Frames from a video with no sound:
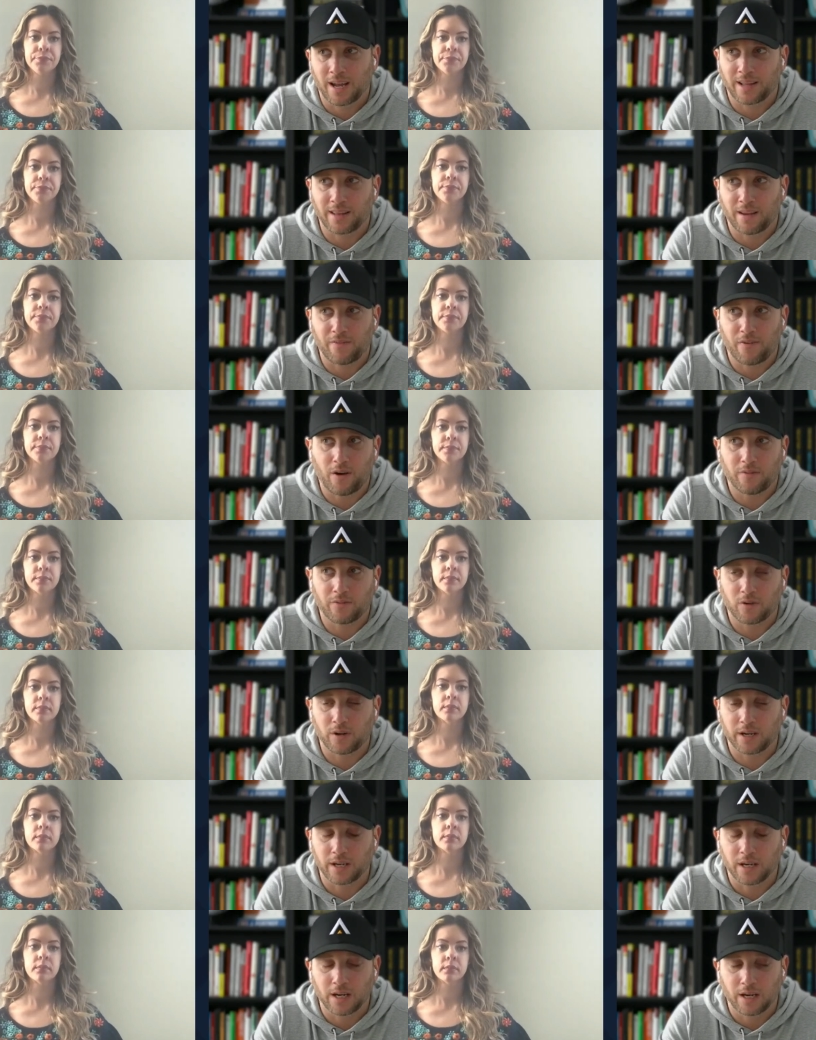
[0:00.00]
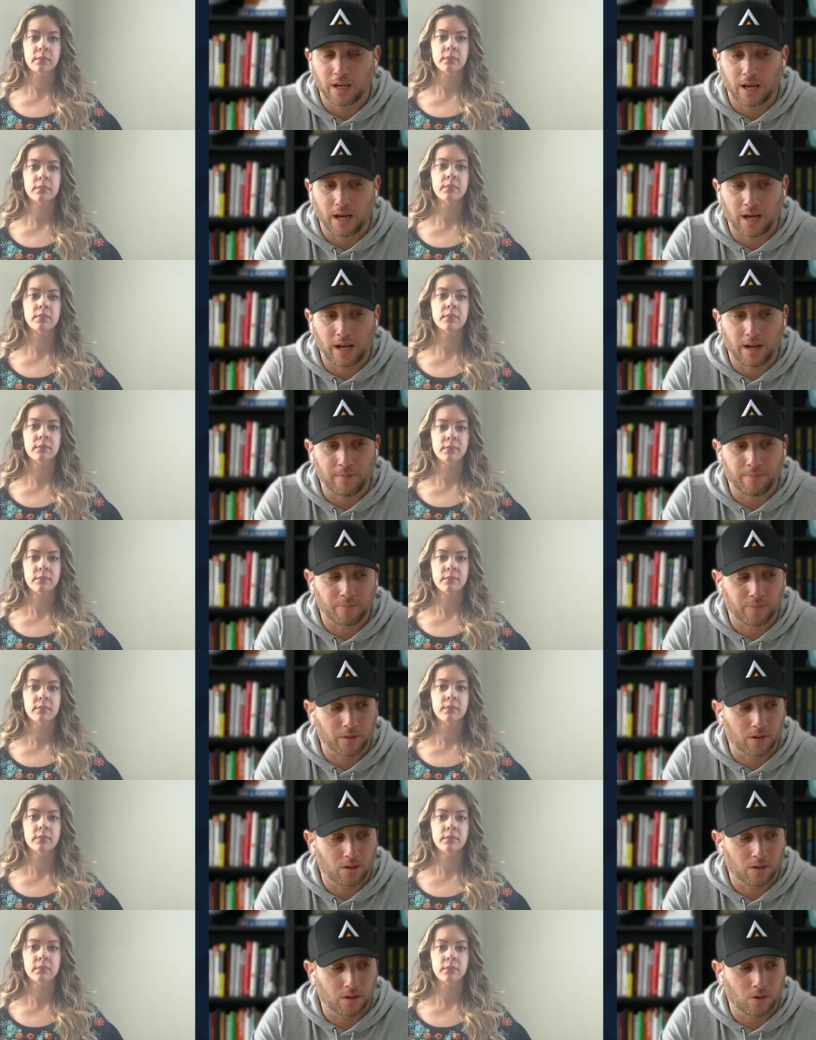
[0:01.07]
Speaker 1: and they fall for it um,
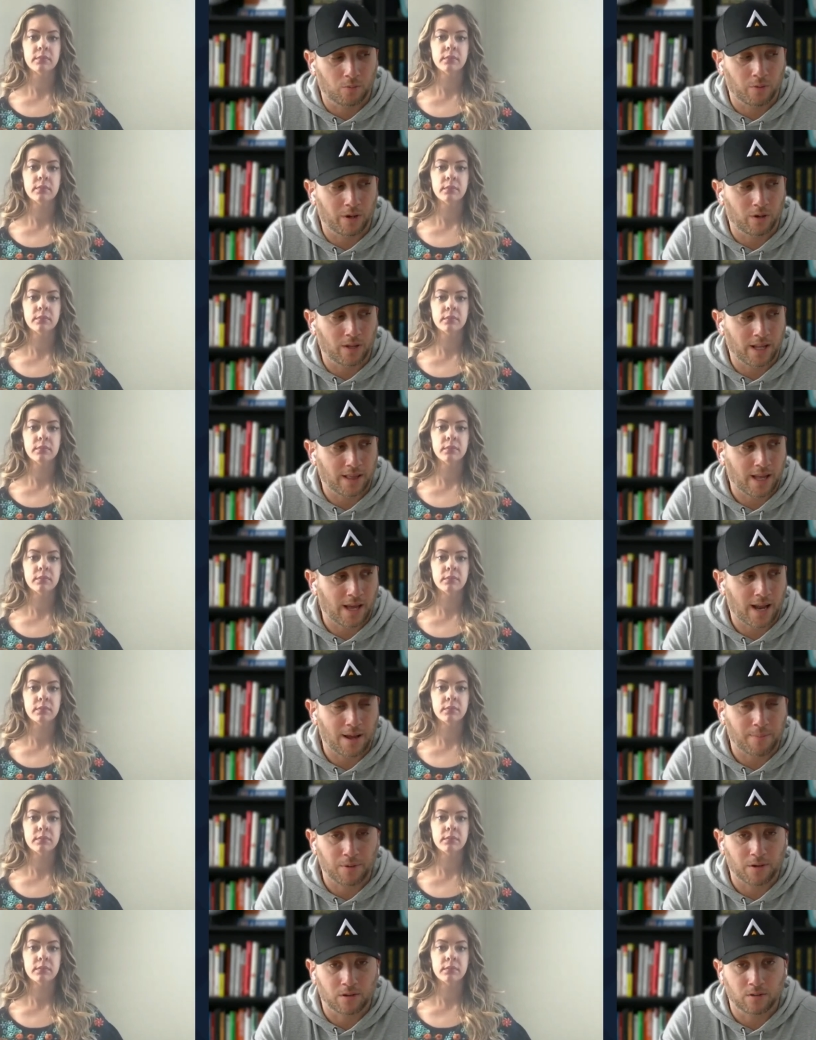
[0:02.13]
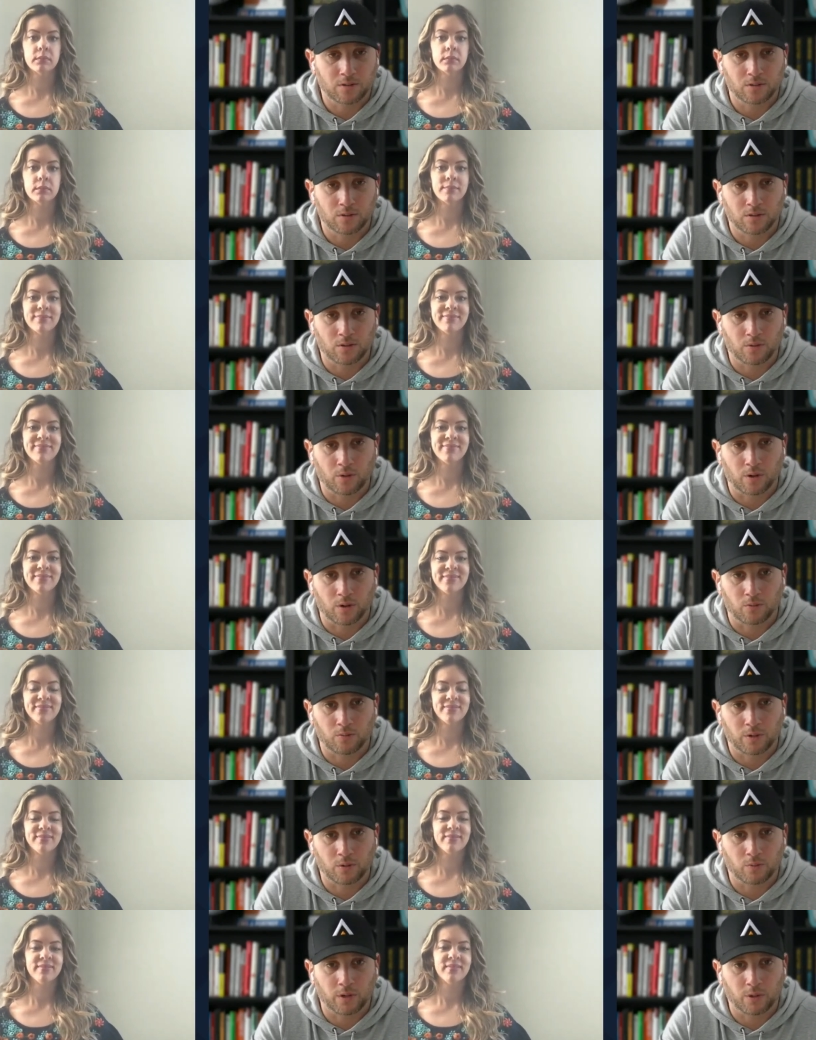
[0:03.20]
we don't let that happen
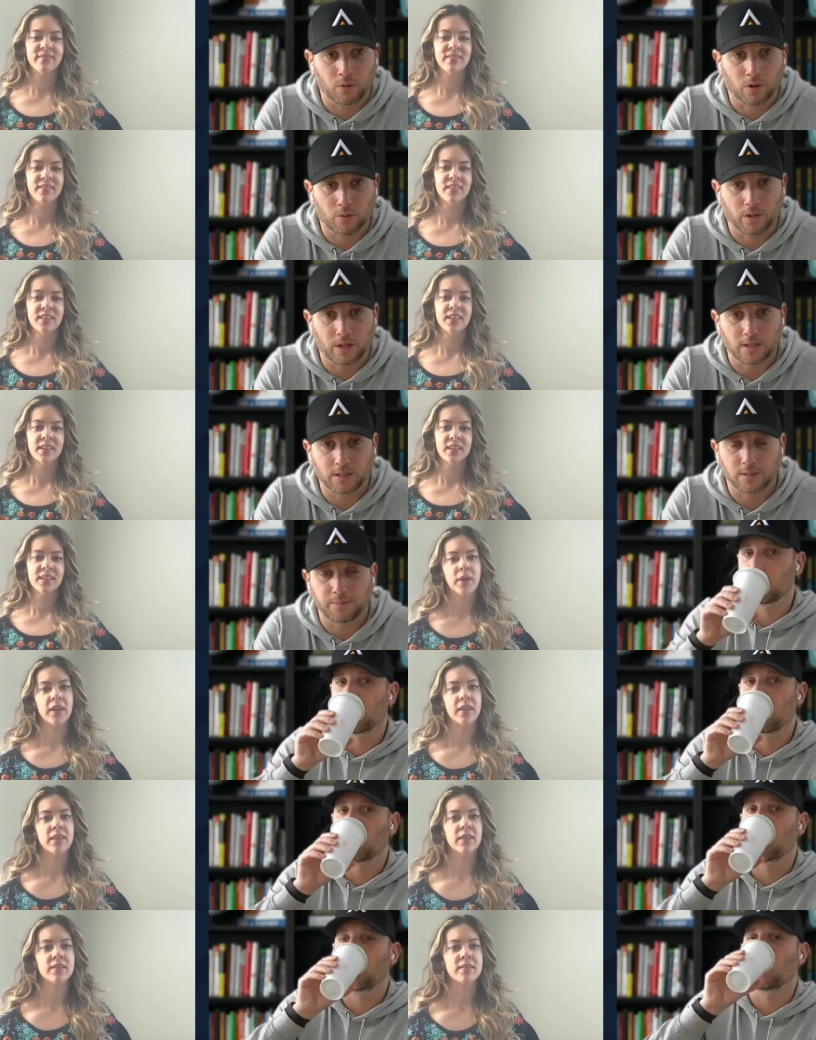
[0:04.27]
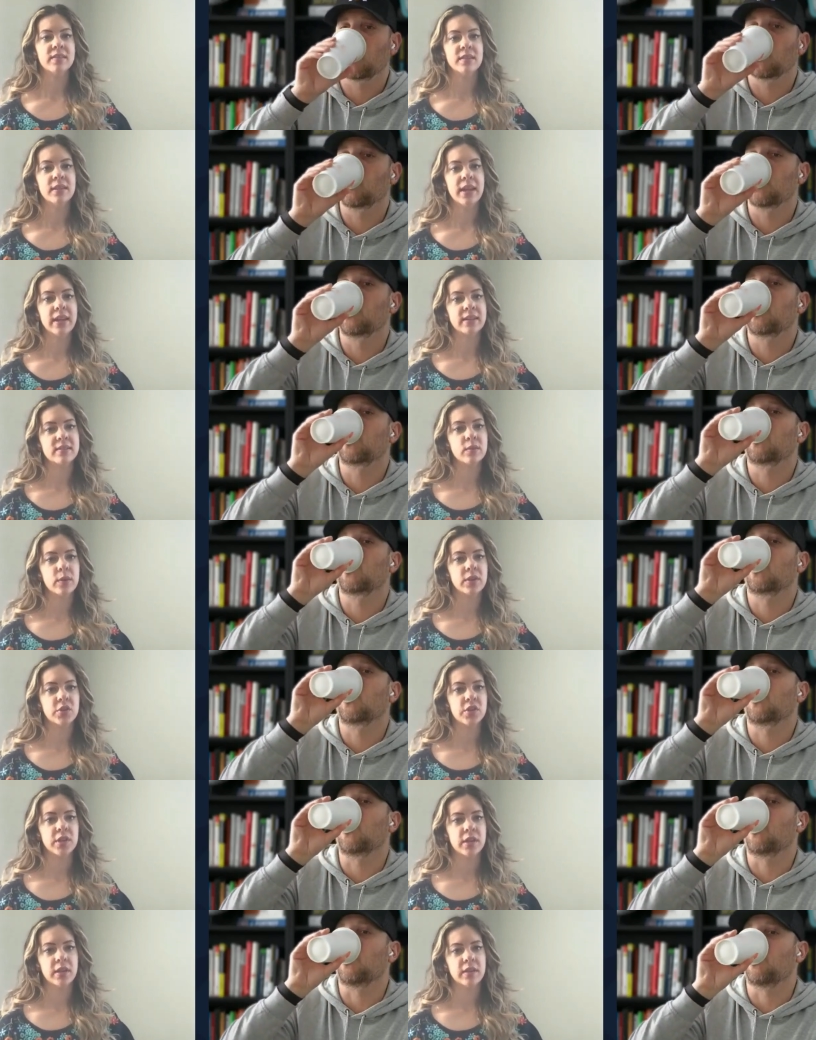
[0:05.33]
when, when you work with us
Speaker 2: okay this next
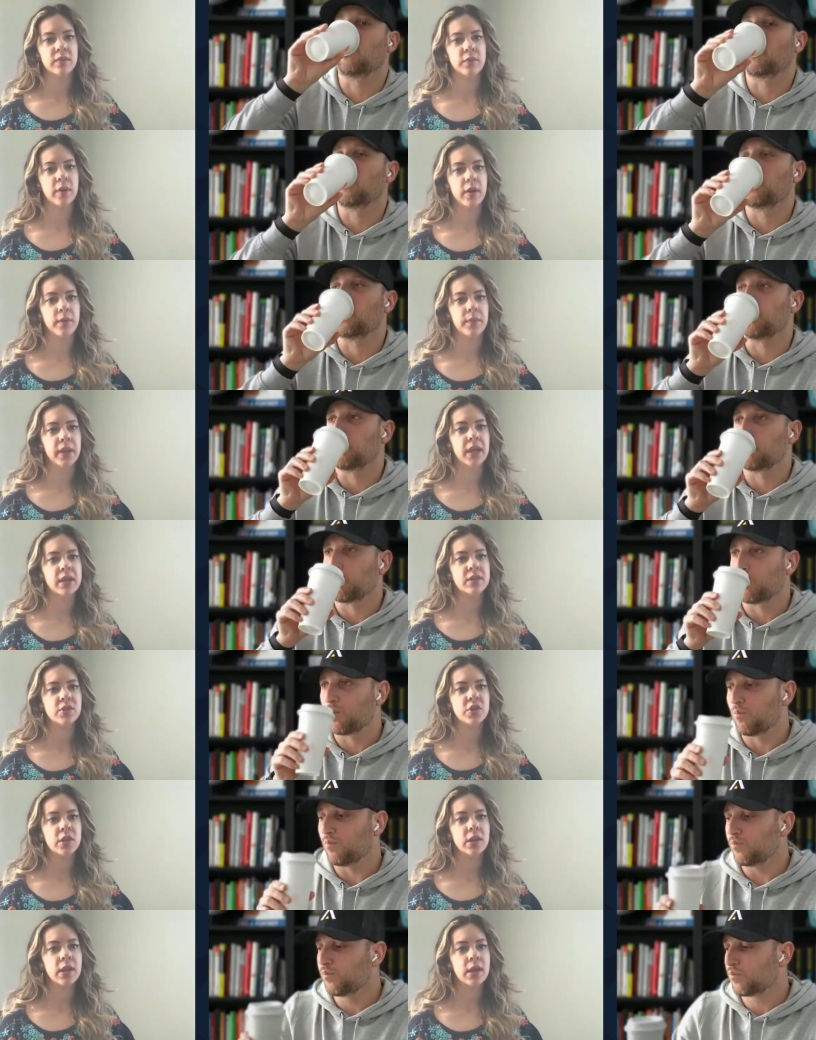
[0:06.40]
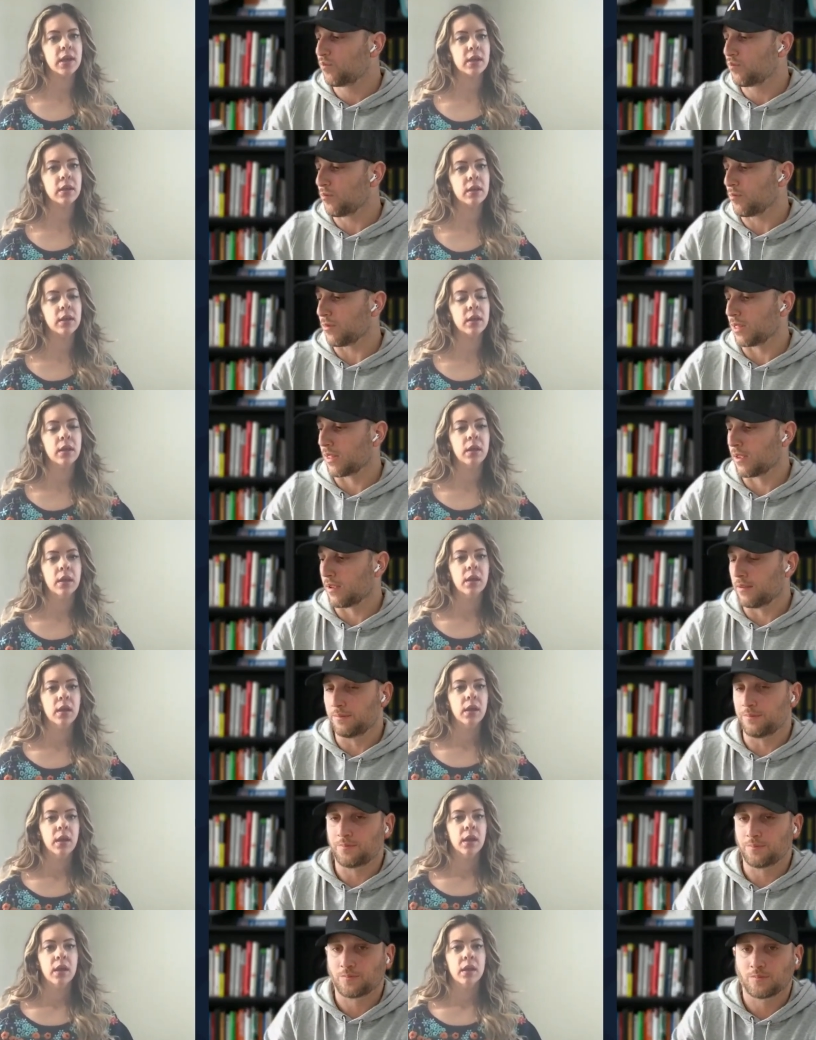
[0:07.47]
question is from angela
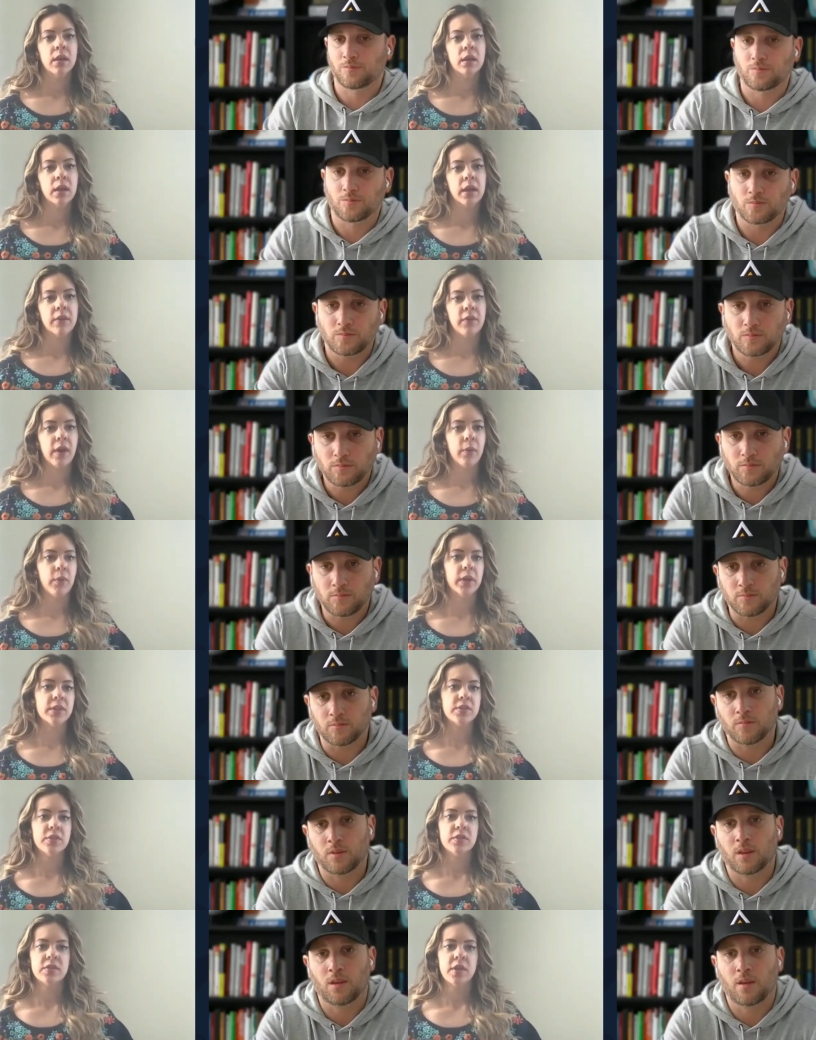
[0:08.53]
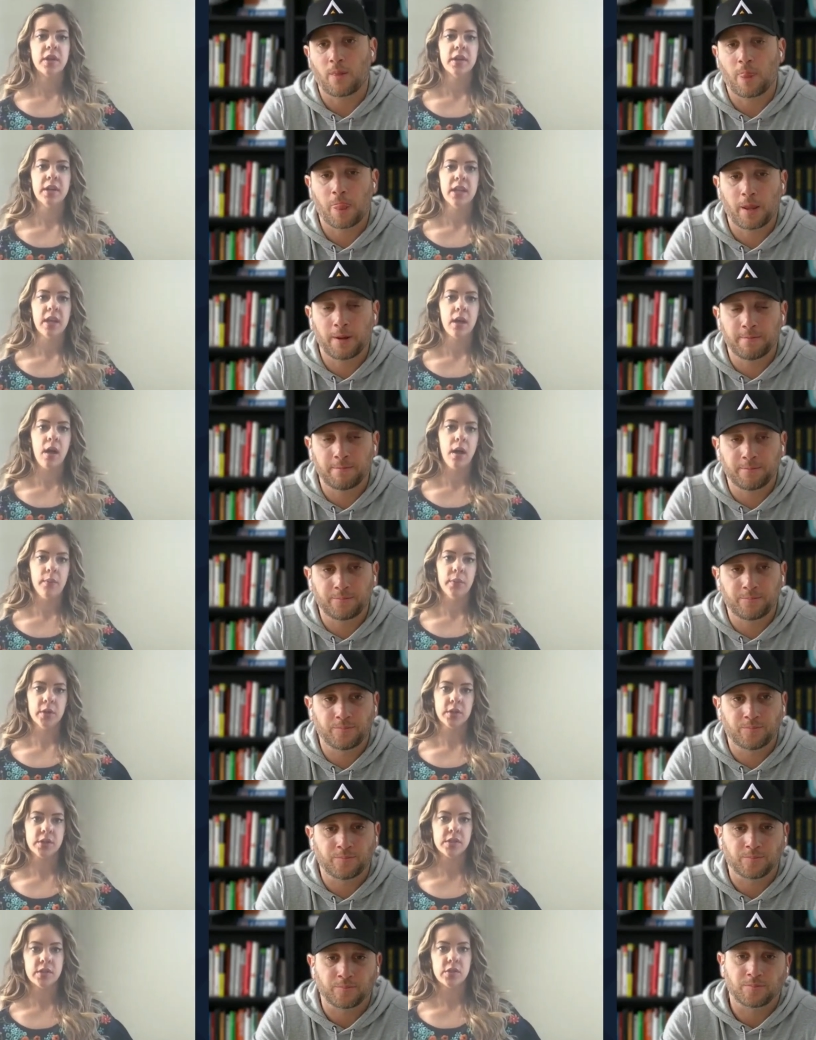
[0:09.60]
if i want to start an
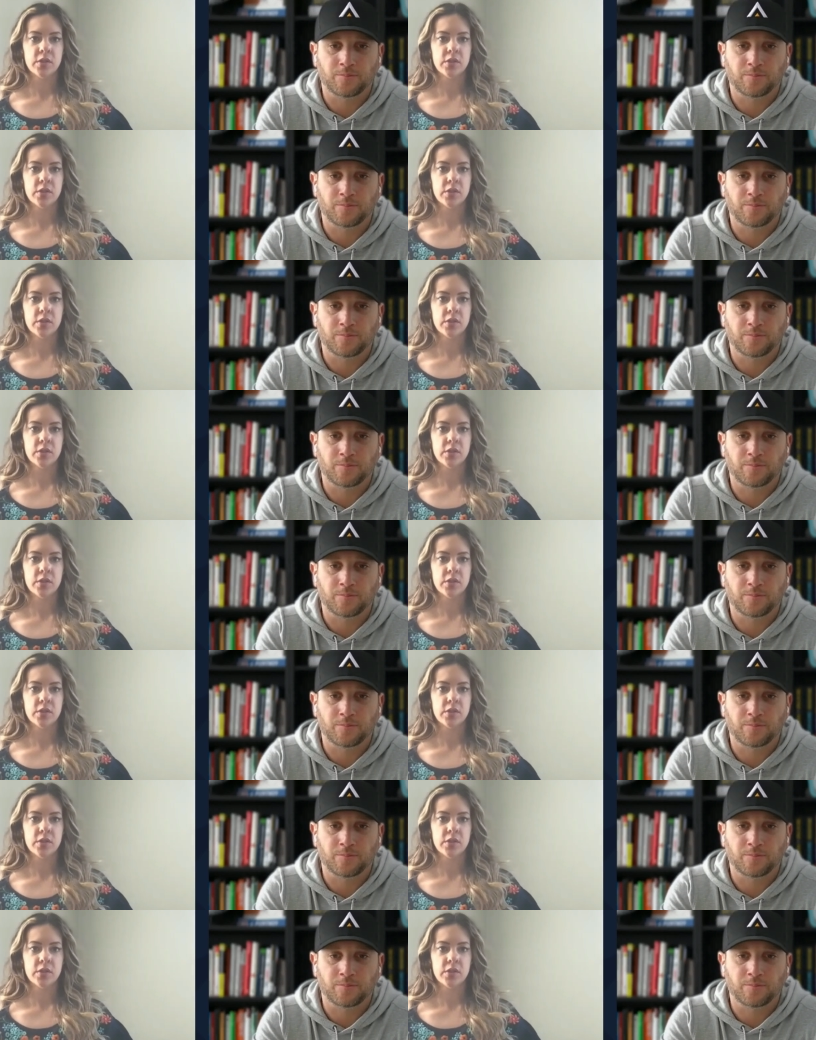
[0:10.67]
e-commerce